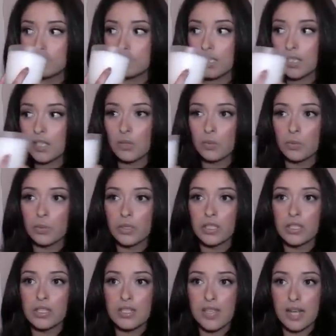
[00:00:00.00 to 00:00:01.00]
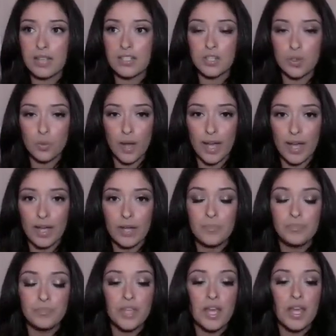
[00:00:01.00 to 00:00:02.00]
in a really sexy way.
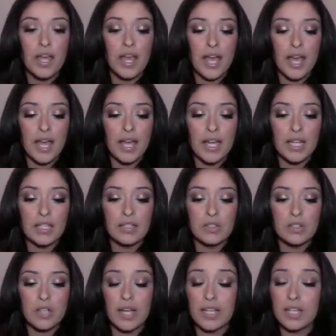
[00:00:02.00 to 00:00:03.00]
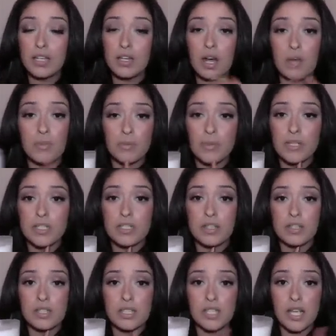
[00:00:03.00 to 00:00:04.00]
And I get compliments on
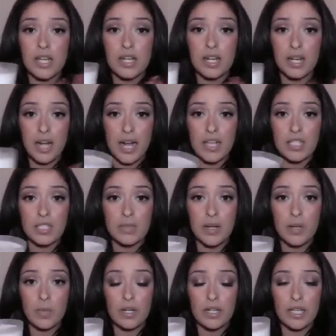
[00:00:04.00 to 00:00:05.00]
the scent and asked about what